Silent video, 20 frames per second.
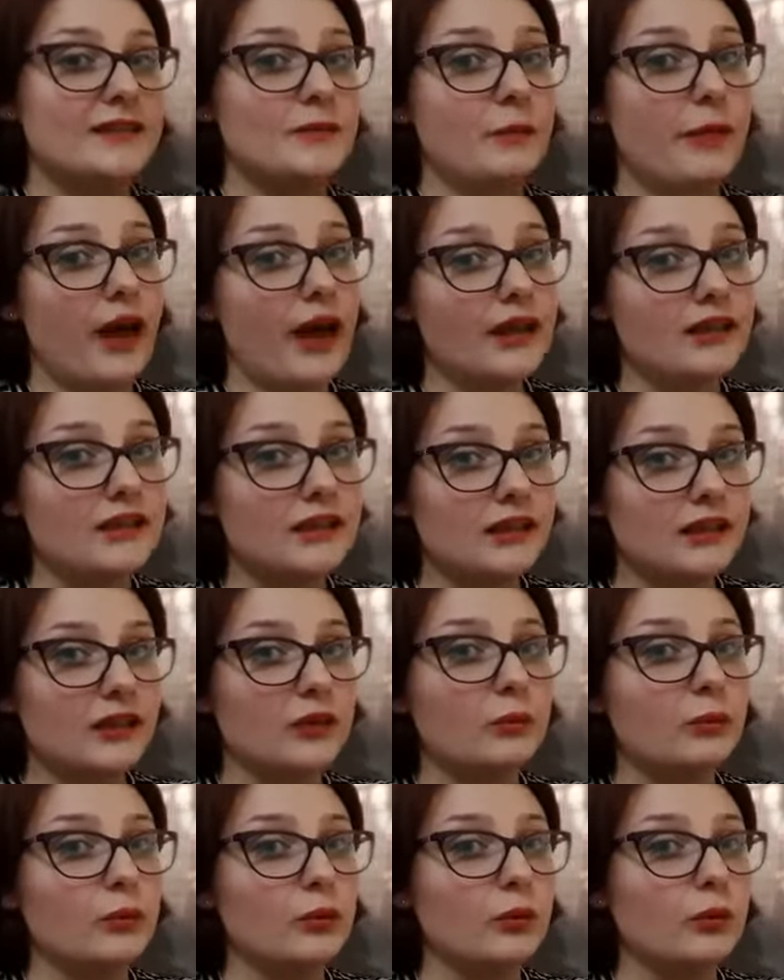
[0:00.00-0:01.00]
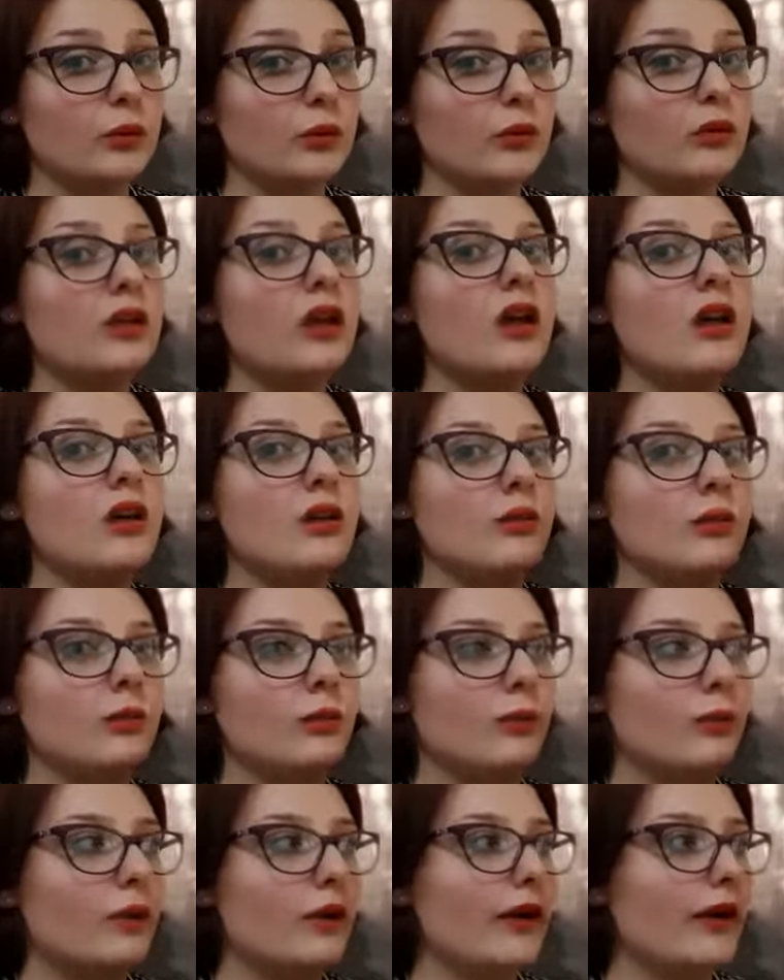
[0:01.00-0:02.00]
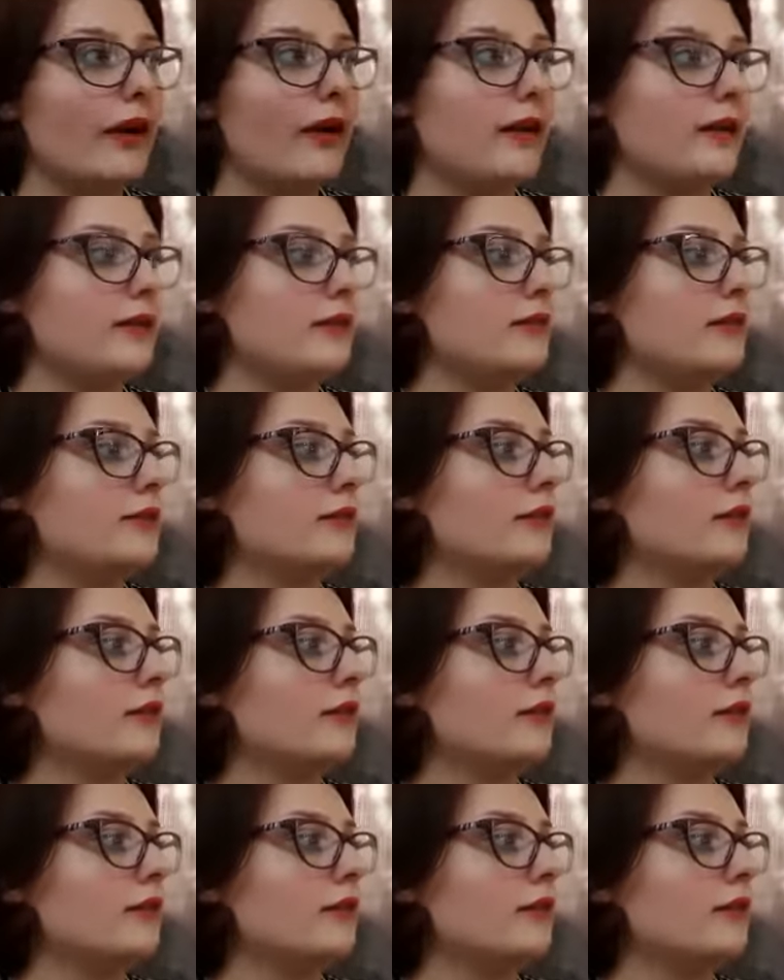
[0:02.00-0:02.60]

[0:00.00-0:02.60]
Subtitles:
paddling pool when...